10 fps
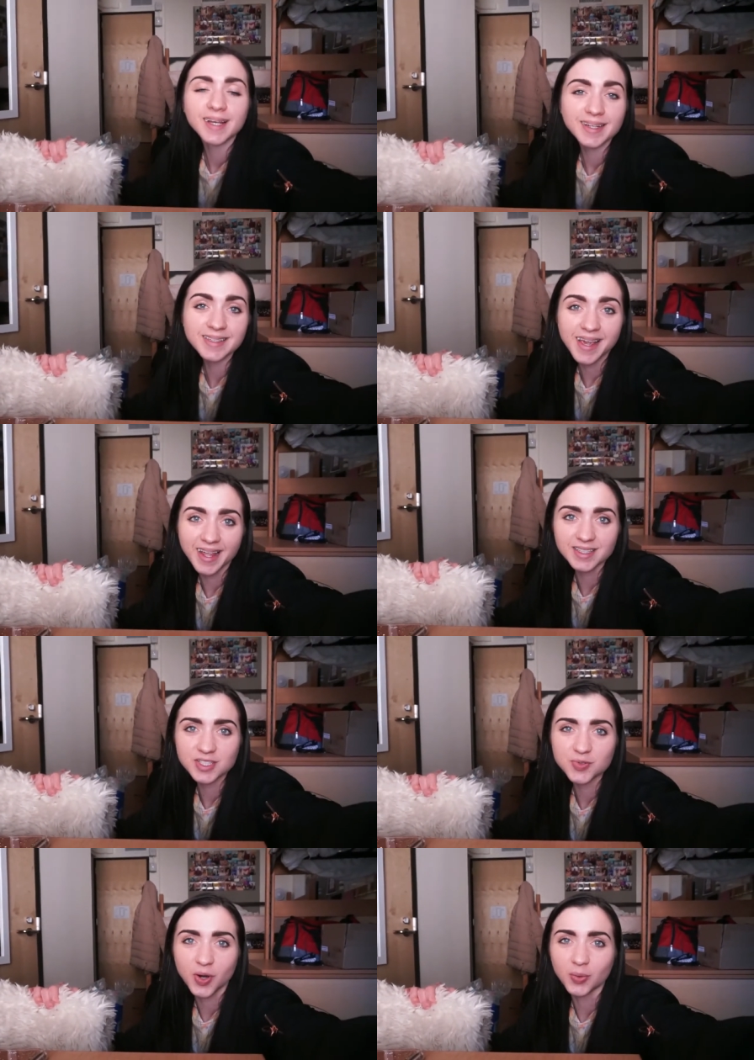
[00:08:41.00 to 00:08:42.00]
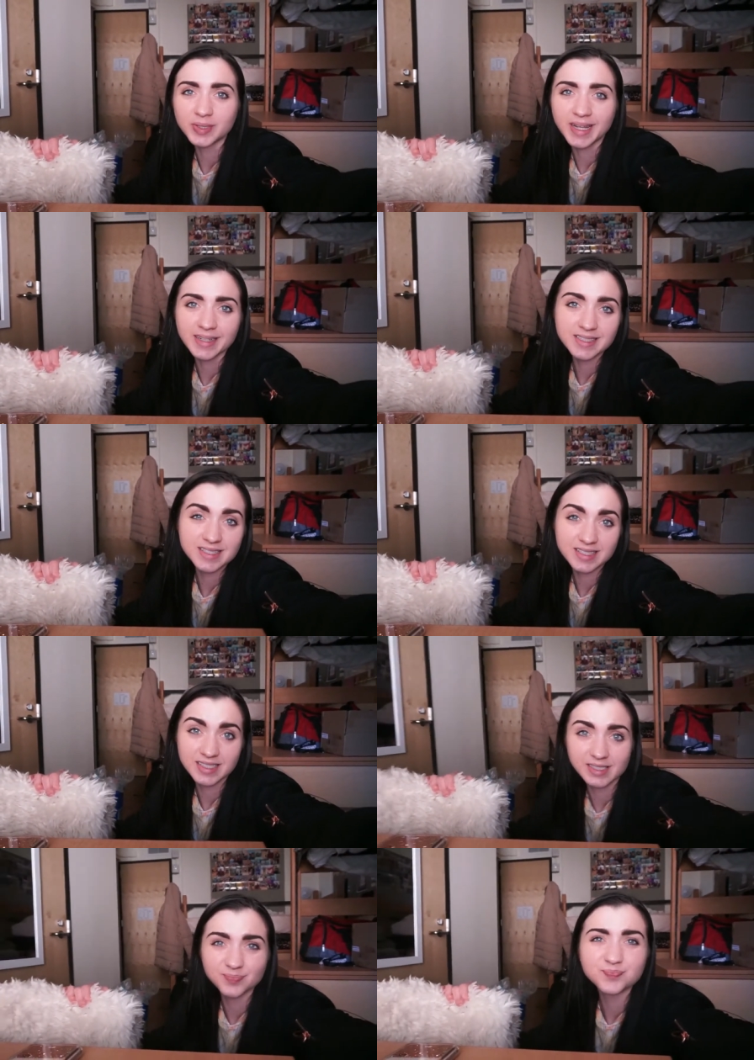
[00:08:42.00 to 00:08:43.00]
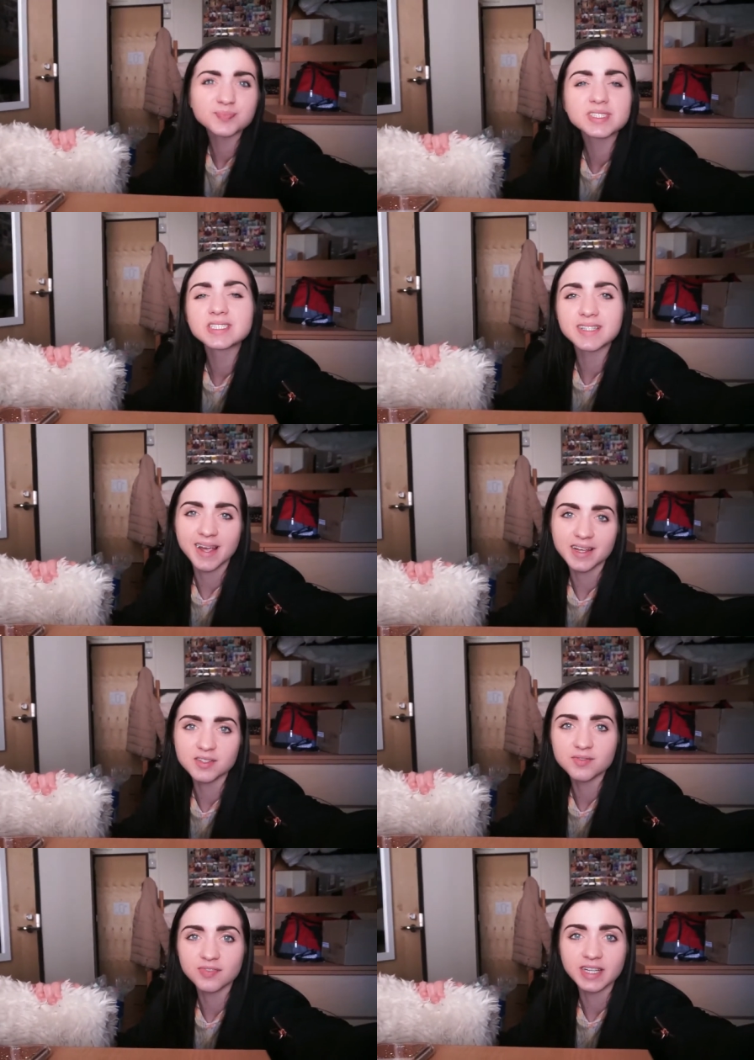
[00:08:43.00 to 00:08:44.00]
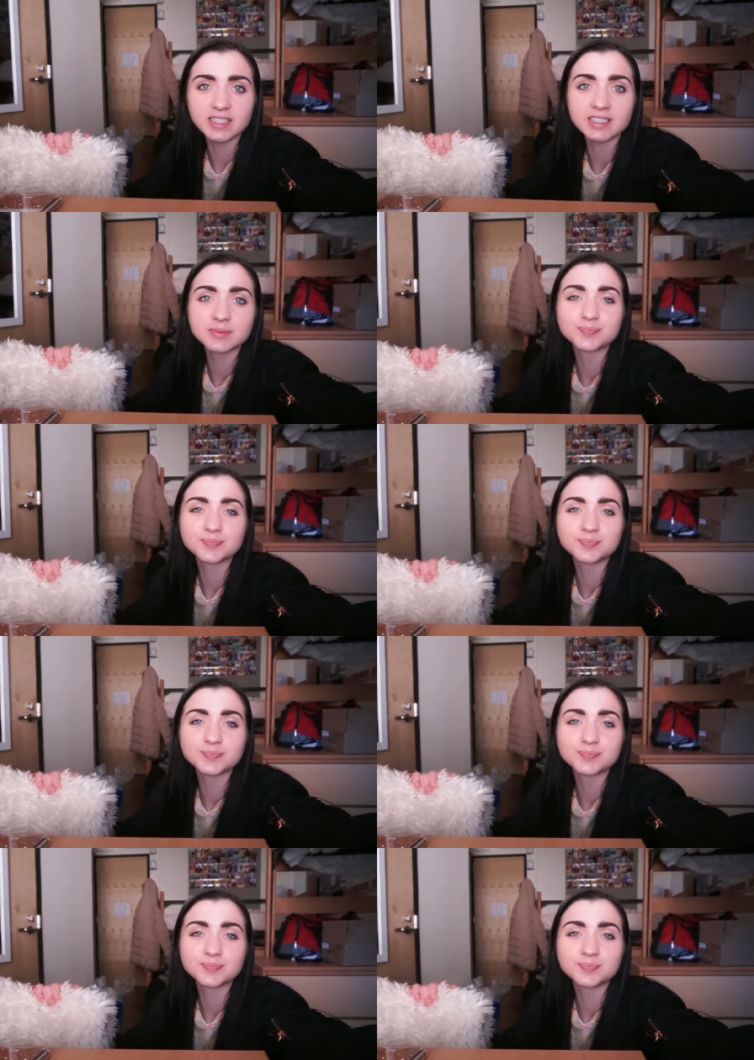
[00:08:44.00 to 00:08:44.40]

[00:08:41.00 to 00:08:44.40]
in case you all would like to see today's fit.